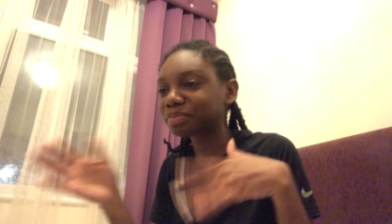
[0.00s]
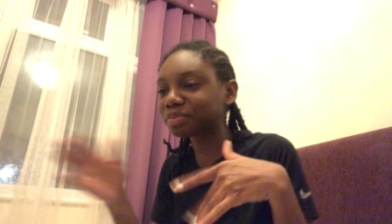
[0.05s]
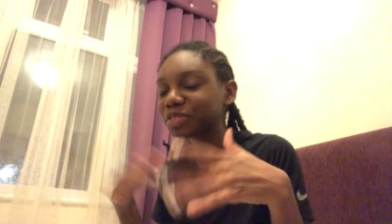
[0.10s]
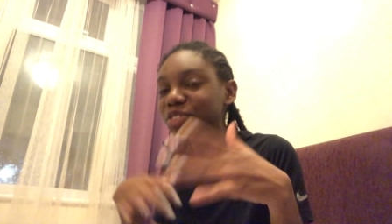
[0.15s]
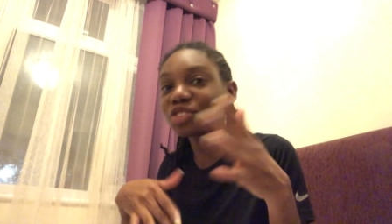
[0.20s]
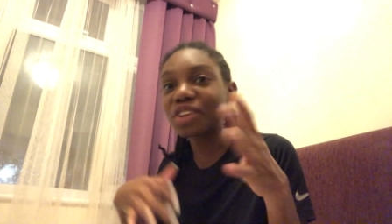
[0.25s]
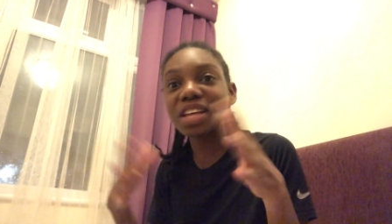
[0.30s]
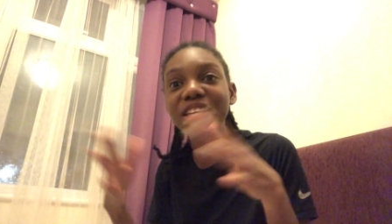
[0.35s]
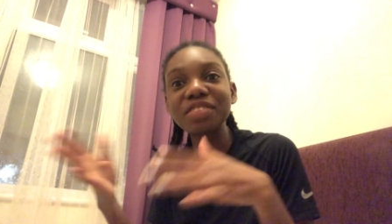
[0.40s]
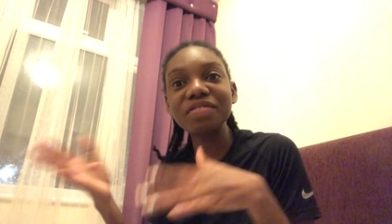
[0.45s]

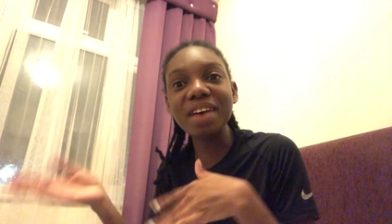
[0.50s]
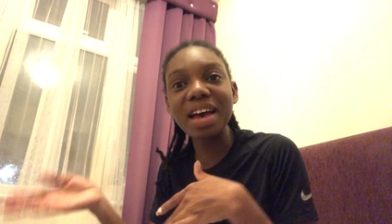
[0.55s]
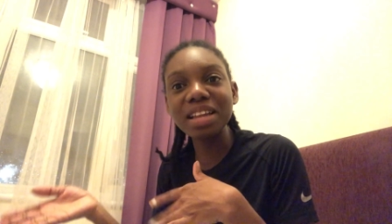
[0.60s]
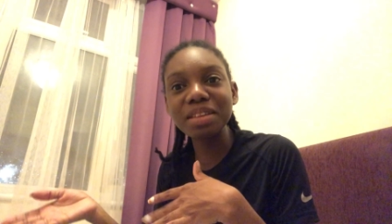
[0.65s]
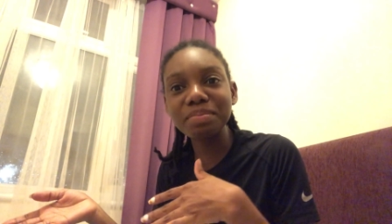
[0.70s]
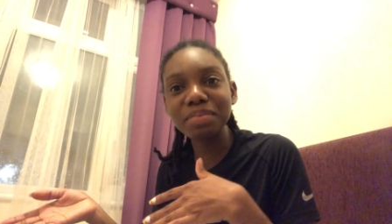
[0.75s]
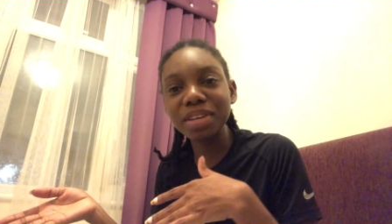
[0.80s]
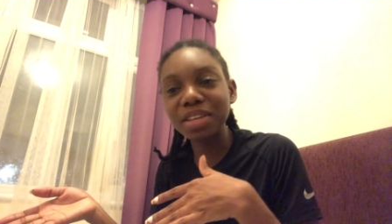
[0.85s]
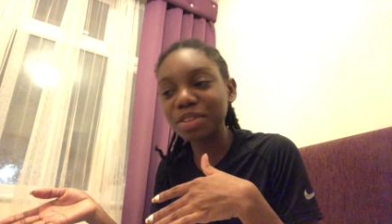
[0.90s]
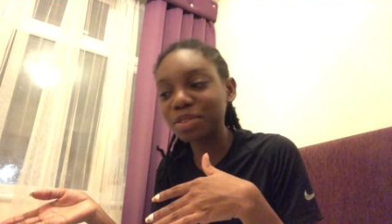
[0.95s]
transferred
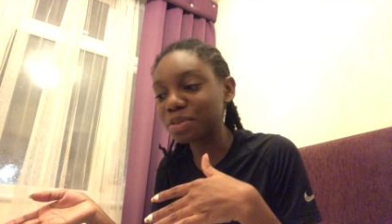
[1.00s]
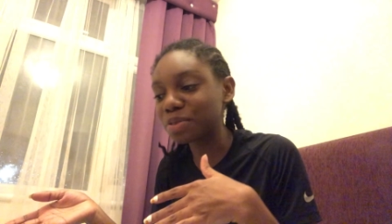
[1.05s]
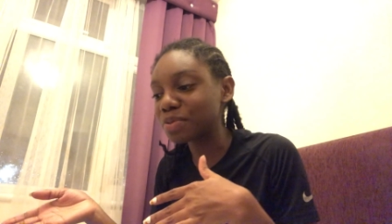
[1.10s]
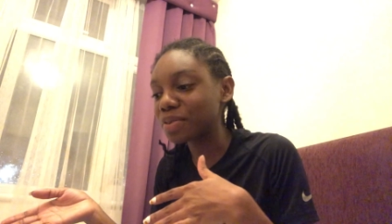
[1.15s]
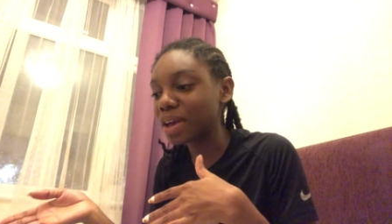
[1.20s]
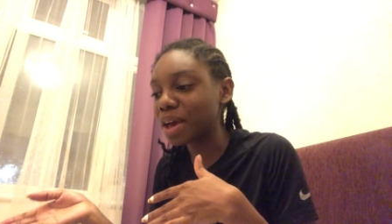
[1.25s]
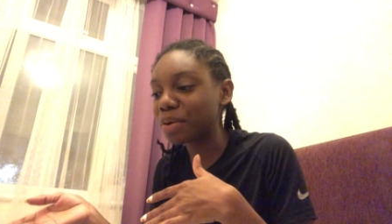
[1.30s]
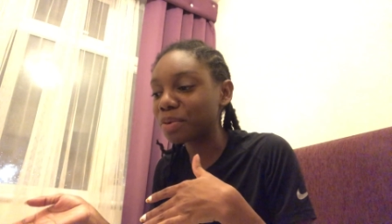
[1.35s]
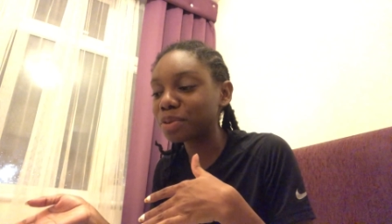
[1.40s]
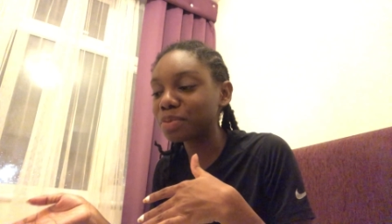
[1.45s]
me to
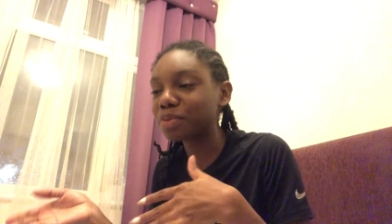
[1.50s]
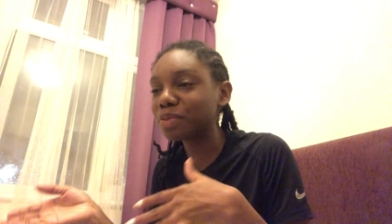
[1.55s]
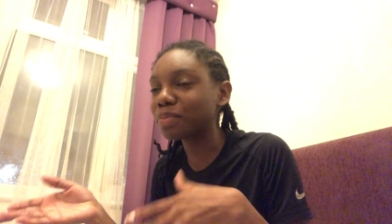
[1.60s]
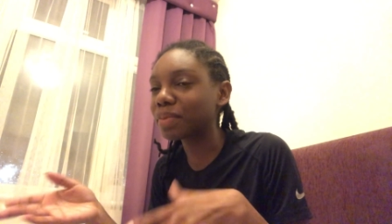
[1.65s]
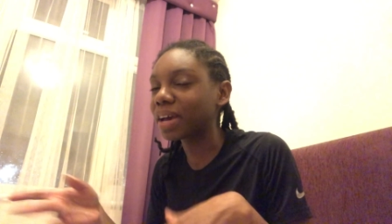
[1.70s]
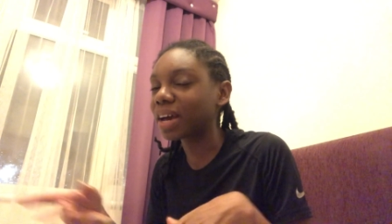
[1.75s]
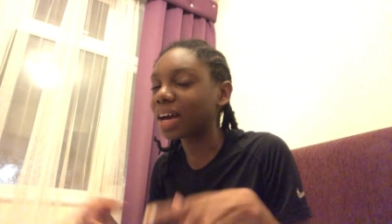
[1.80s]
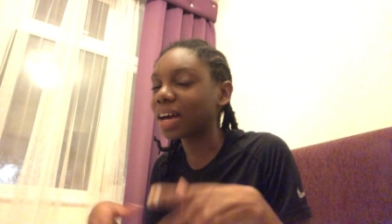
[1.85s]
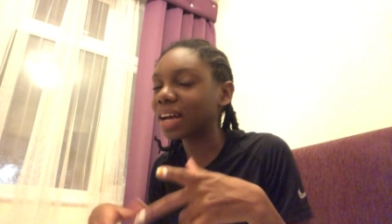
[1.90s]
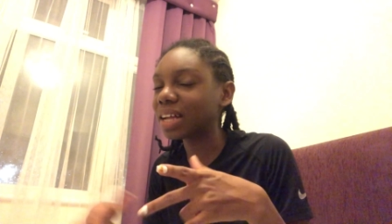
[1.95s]
where I would put my
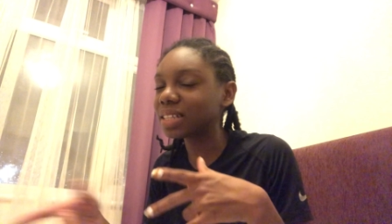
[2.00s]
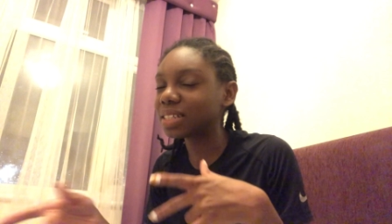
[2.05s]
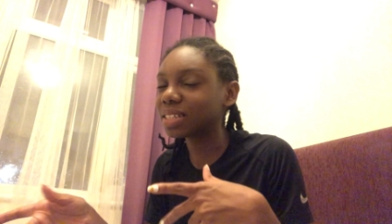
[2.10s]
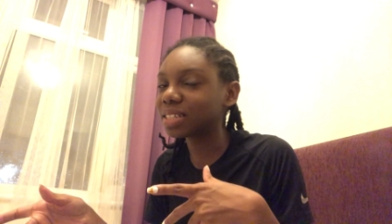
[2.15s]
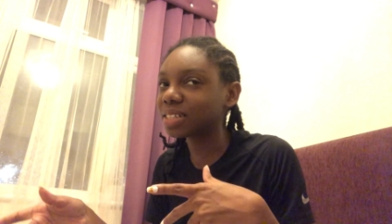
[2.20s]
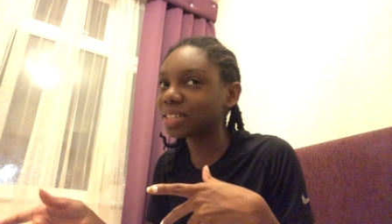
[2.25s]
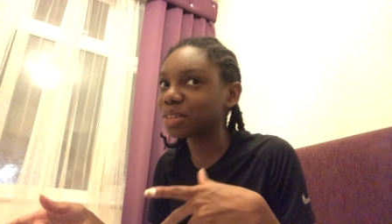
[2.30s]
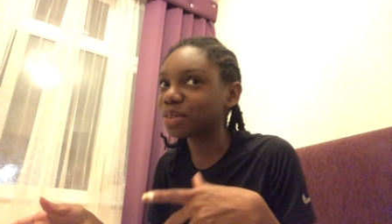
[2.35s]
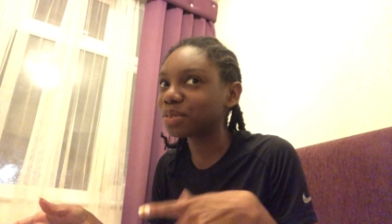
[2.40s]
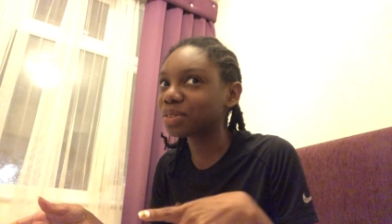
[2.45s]
card
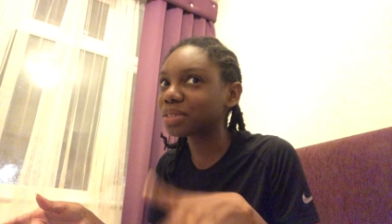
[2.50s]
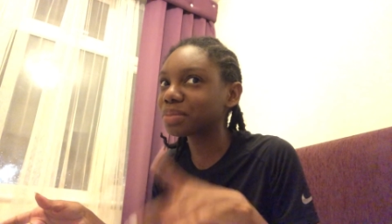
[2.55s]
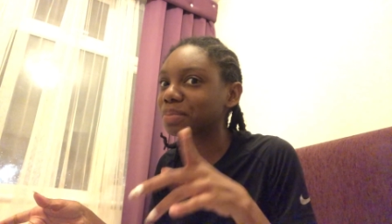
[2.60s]
details.